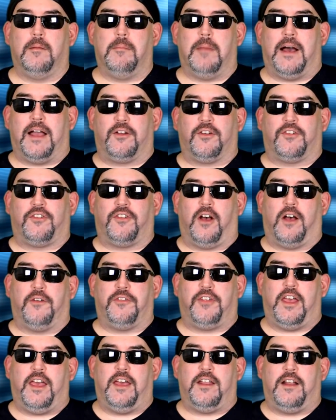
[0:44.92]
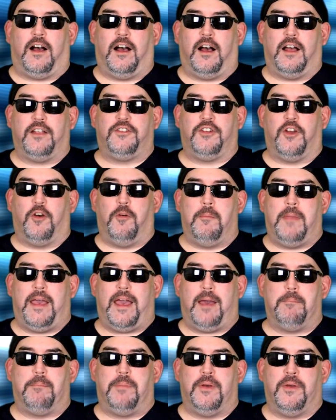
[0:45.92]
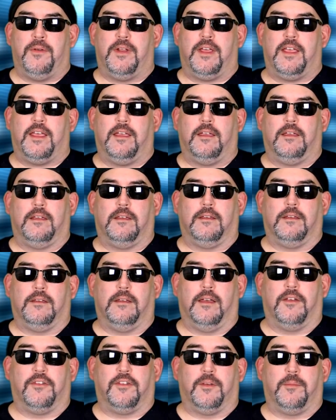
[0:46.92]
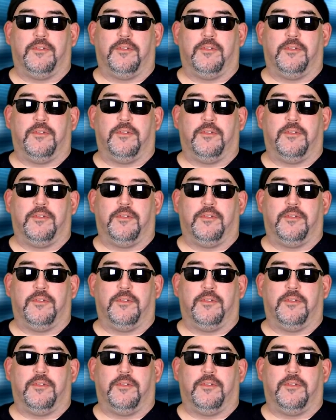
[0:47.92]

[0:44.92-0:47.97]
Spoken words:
Microsoft's head honcho Matt Booty, yes,